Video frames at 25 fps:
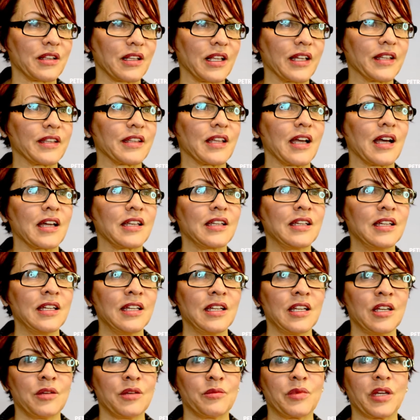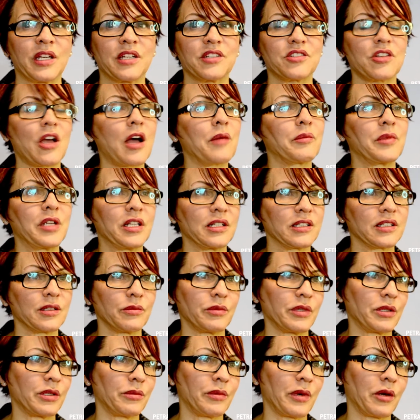like that, but it taught me a little
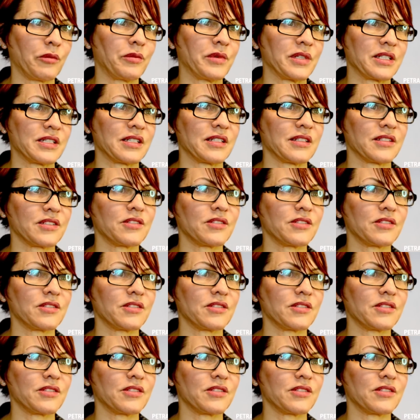bit about business.